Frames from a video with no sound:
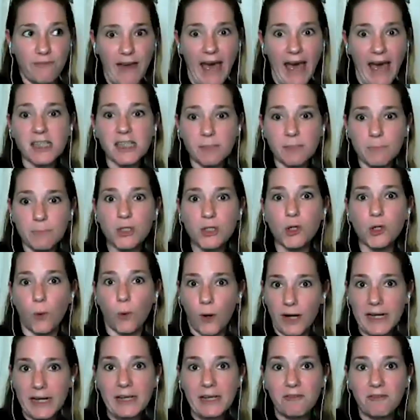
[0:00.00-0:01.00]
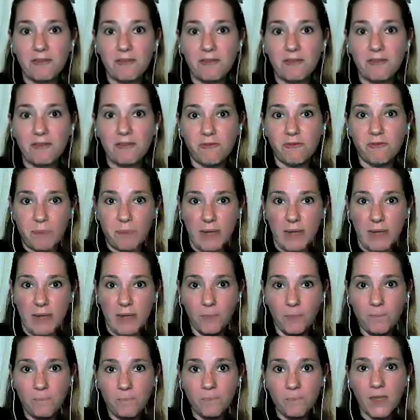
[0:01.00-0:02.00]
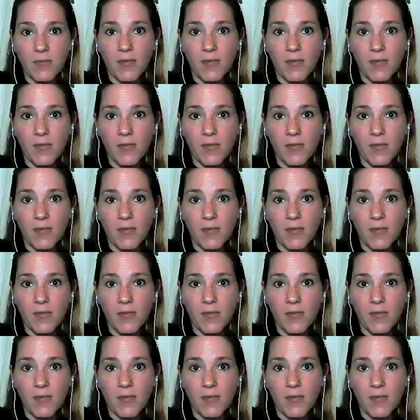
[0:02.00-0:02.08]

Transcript: the vast majority of people